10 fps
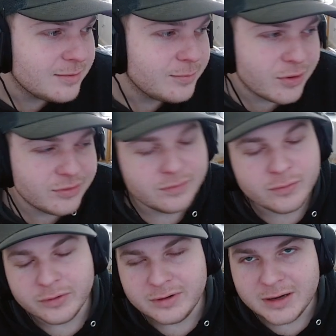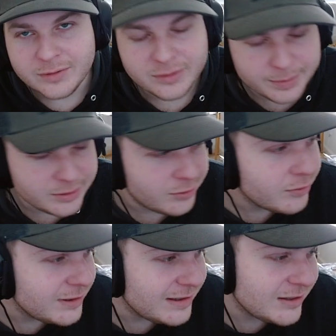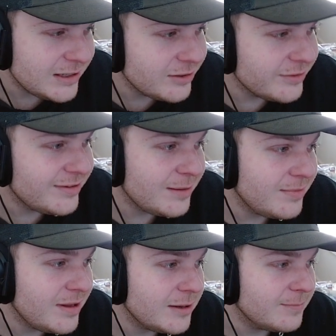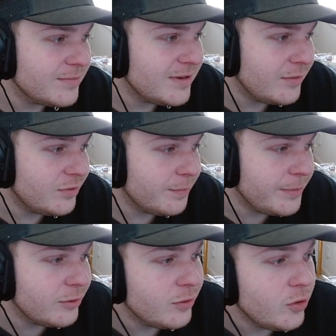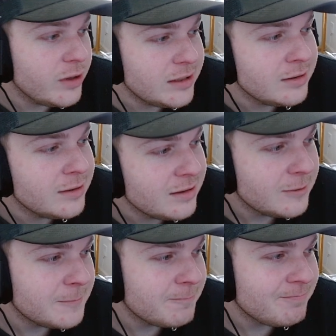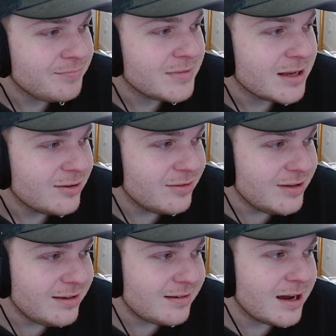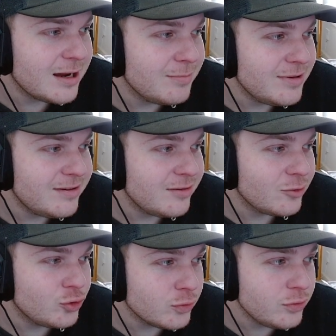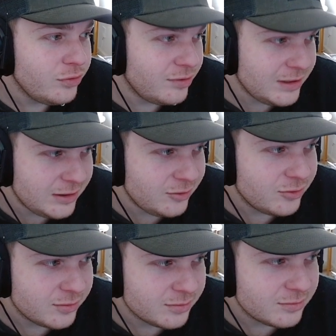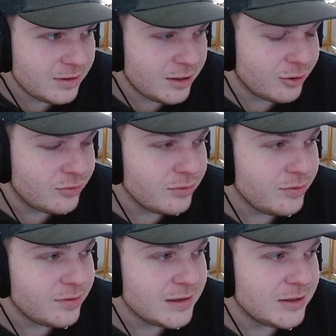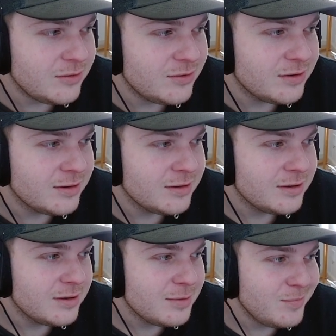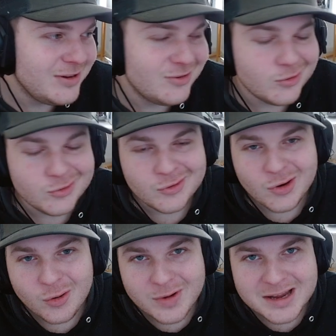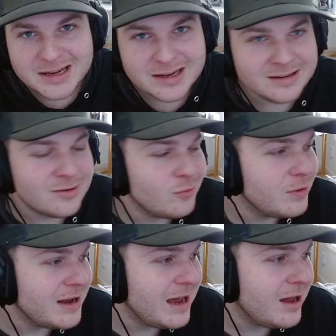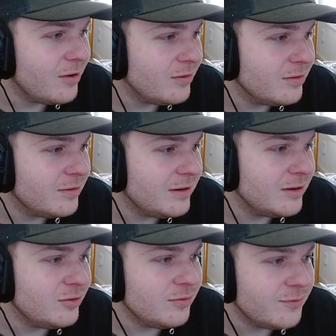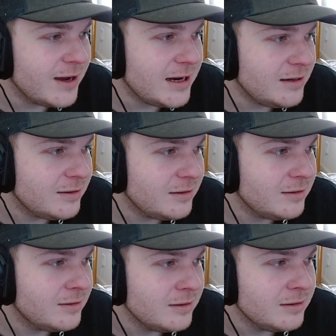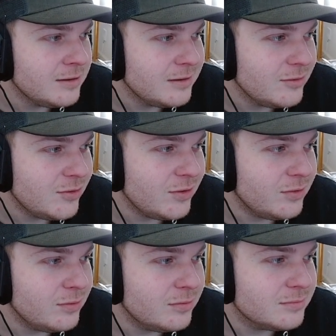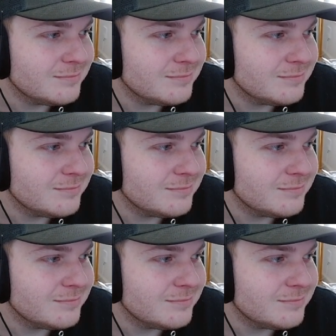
because, of course, naval superiority. Here it's same thing, naval superiority. So this time, this is a true siege, and a true siege means there's no way in, no way out unless you fight. So